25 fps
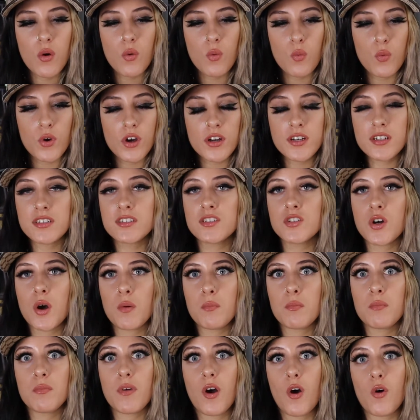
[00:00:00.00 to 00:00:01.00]
we're going to
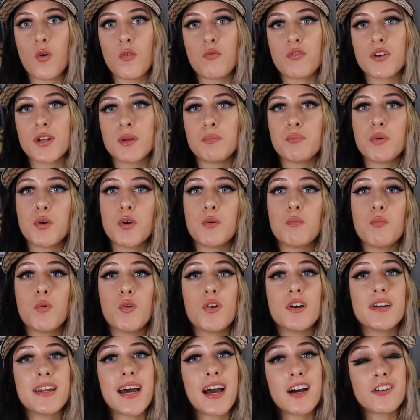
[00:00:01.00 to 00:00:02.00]
start hopefully putting
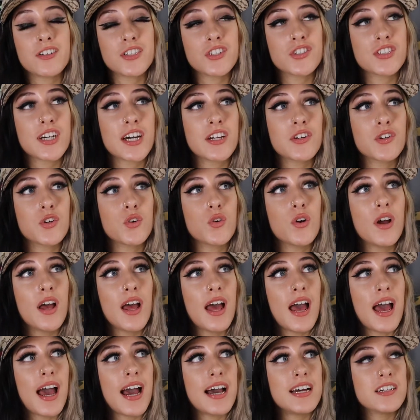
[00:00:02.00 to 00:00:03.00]
more of that on the channel.
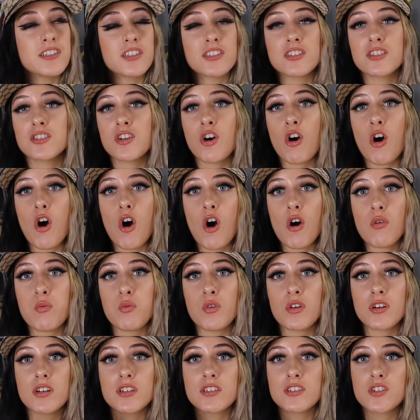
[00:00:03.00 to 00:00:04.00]
And to start off,
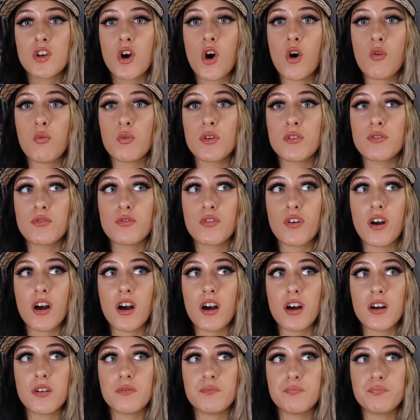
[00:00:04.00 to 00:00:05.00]
we're going to start off with
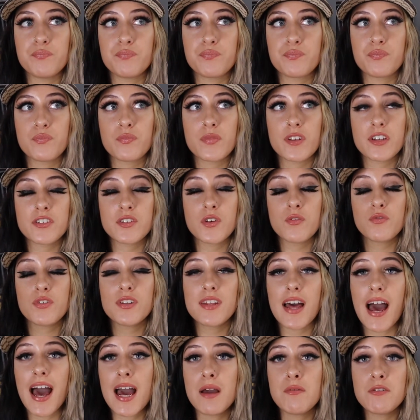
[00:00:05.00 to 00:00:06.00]
something
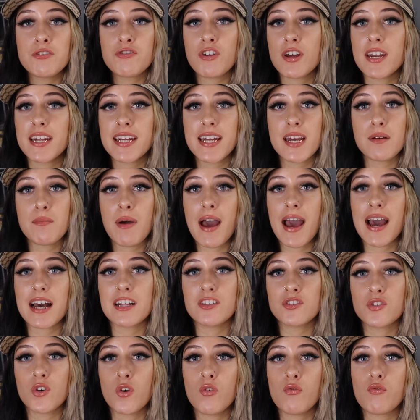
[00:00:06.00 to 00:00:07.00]
that I've been trying to get my
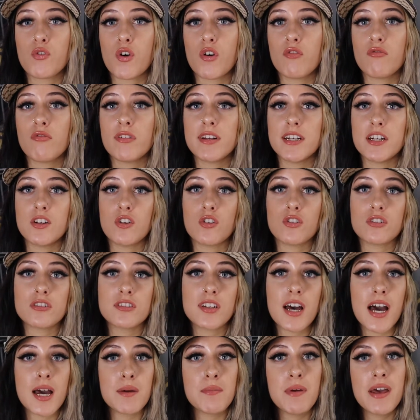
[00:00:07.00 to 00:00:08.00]
hands on for a really long
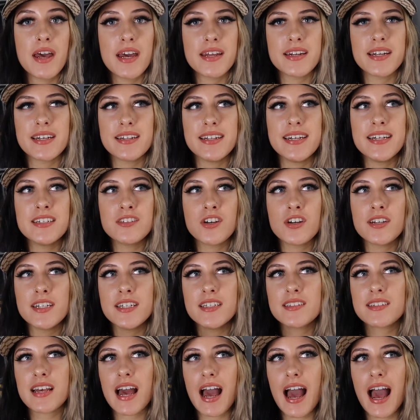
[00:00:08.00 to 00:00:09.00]
time. Now, these are
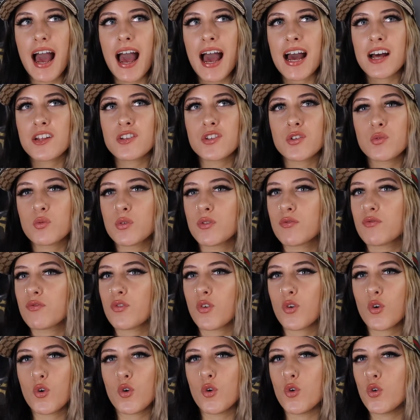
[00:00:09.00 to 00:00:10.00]
these hats with
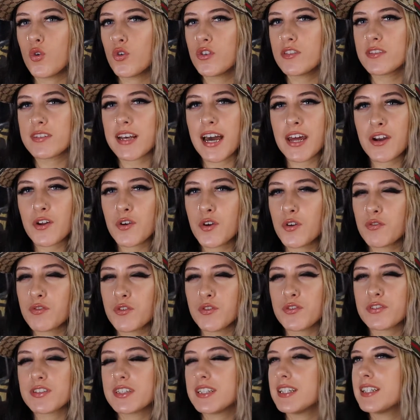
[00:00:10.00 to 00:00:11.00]
horns. I don't know if
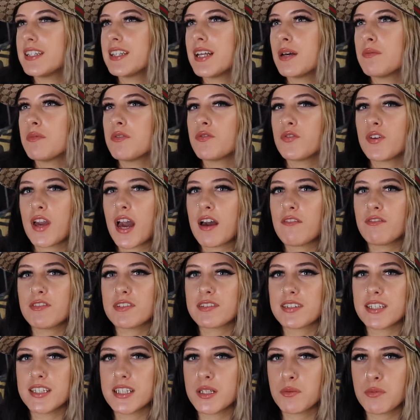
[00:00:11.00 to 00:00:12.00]
you've seen them. If you haven't
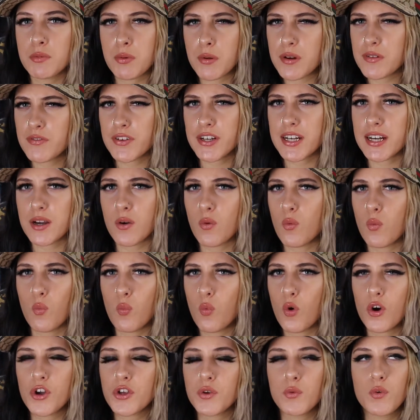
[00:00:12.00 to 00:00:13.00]
seen them, you probably think,
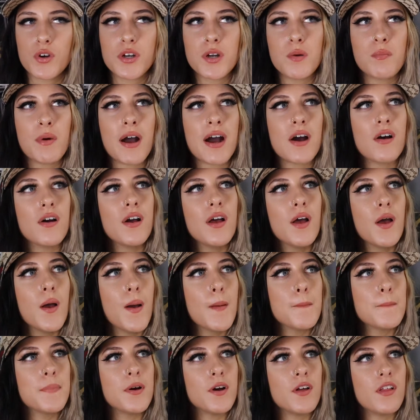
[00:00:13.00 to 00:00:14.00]
what are you on about?
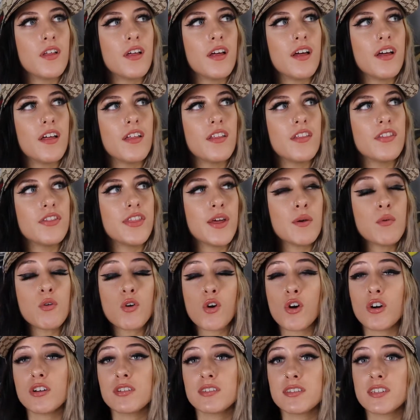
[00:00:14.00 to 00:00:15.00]
But they were
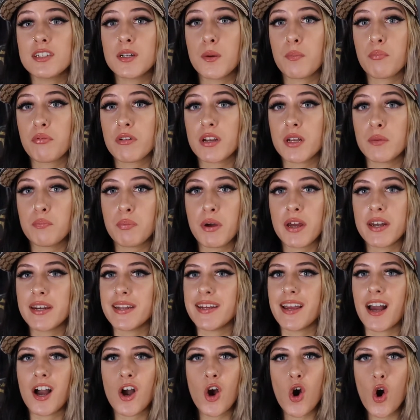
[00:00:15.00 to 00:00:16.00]
costing a pretty
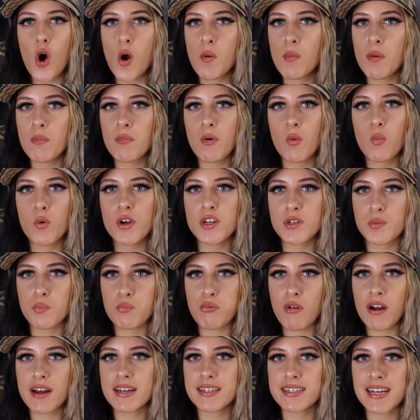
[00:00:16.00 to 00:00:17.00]
penny. I can't remember which
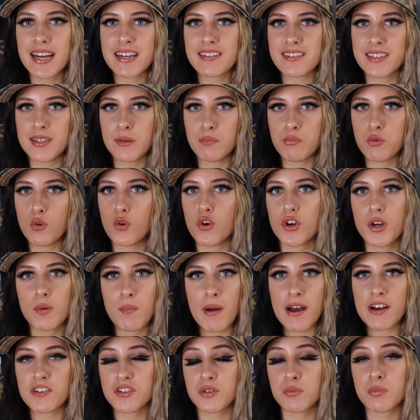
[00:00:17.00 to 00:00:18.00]
brand actually brought them
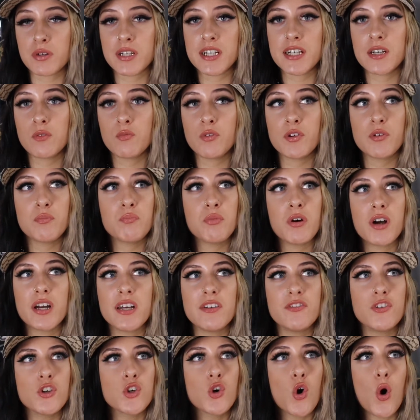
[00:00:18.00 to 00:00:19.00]
out to begin with, but
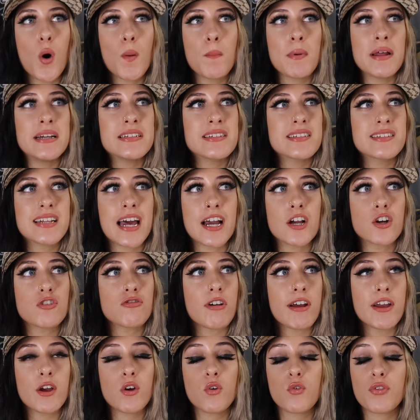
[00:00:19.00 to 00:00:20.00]
if you go on places like
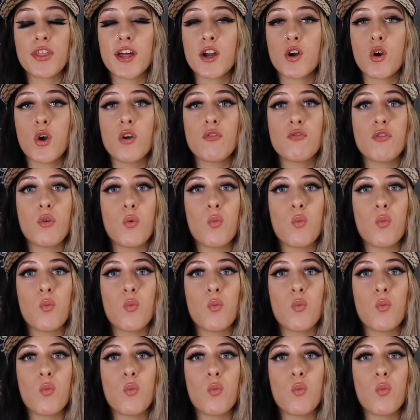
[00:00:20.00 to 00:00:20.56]
Grailed, they're going for